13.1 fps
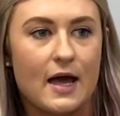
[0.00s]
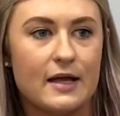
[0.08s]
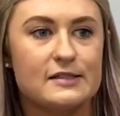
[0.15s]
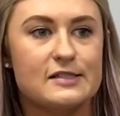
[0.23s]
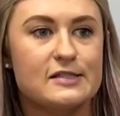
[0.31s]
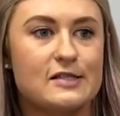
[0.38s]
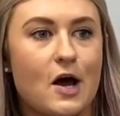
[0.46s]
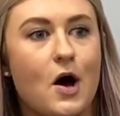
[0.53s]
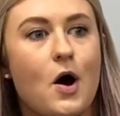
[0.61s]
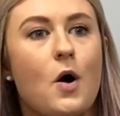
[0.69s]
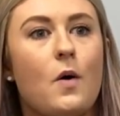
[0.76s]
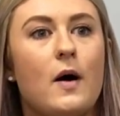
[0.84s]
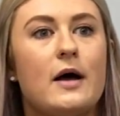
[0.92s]
And
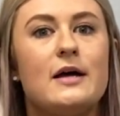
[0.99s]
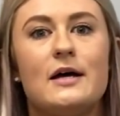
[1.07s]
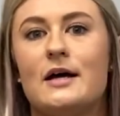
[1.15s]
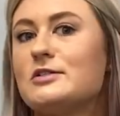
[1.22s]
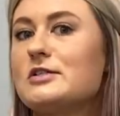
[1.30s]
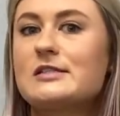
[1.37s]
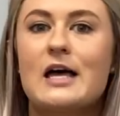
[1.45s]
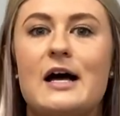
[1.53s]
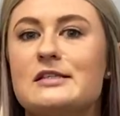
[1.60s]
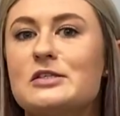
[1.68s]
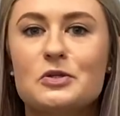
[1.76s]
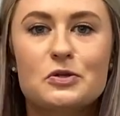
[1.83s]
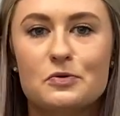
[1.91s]
so I just
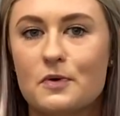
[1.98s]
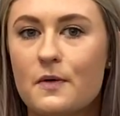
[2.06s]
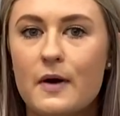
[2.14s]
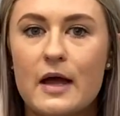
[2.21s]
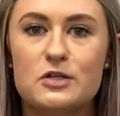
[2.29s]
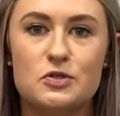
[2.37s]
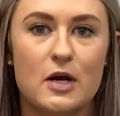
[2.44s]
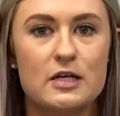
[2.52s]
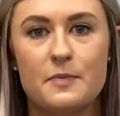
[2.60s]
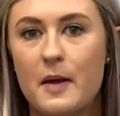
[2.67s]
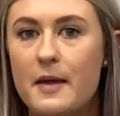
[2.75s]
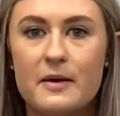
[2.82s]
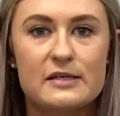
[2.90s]
hustled through it, tried
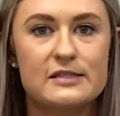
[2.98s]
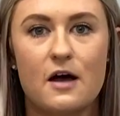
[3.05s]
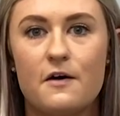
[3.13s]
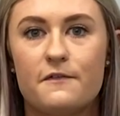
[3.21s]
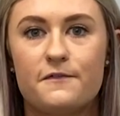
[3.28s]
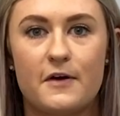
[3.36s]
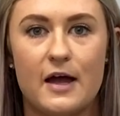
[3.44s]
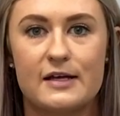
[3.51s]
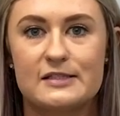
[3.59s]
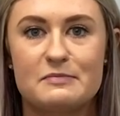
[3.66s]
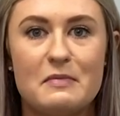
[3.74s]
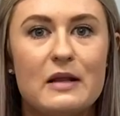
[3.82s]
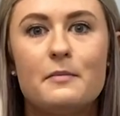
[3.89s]
to pay myself
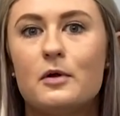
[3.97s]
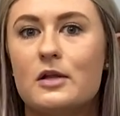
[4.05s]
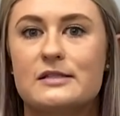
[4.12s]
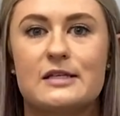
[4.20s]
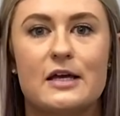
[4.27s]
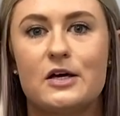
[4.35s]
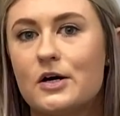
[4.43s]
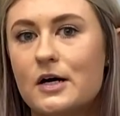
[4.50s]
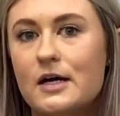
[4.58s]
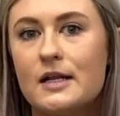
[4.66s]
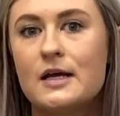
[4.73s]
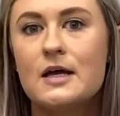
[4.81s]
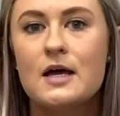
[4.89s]
as minimal as I
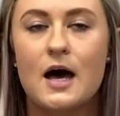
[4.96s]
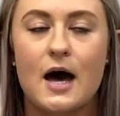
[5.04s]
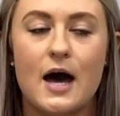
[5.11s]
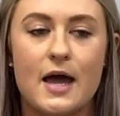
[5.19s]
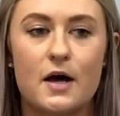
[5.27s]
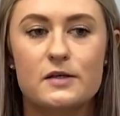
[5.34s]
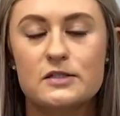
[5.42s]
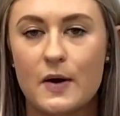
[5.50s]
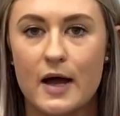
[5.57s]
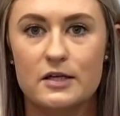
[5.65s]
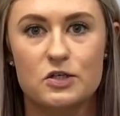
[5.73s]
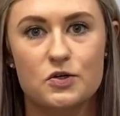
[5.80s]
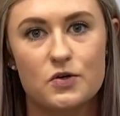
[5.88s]
could. I also
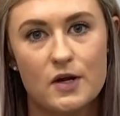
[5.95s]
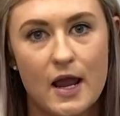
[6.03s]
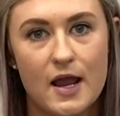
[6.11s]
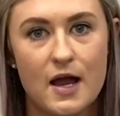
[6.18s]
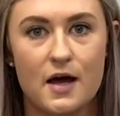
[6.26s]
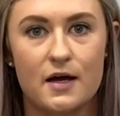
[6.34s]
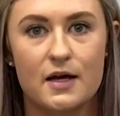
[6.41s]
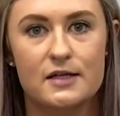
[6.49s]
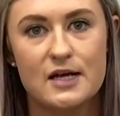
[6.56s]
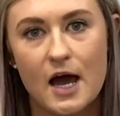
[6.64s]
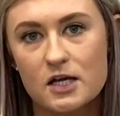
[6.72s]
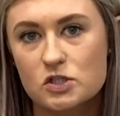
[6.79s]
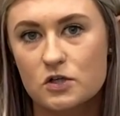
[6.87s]
had to create a
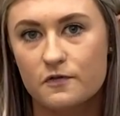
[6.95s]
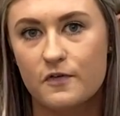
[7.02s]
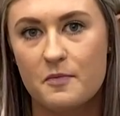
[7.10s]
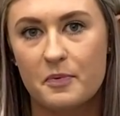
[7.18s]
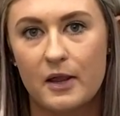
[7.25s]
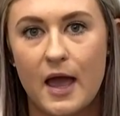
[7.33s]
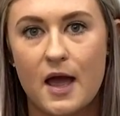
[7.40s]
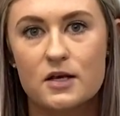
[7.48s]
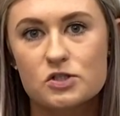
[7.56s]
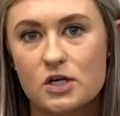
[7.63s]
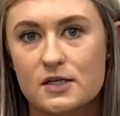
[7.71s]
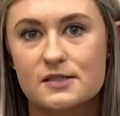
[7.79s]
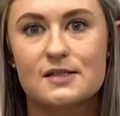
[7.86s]
catastrophe
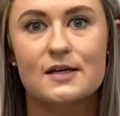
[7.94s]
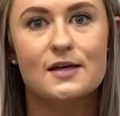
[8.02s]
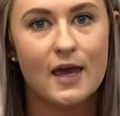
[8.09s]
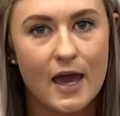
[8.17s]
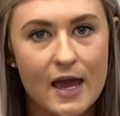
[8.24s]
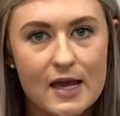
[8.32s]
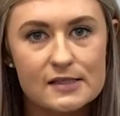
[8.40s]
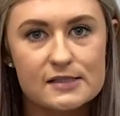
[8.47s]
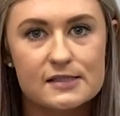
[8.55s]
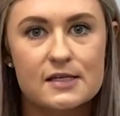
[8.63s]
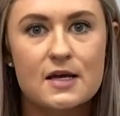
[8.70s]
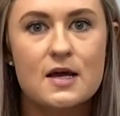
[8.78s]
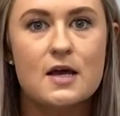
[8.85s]
plan just in case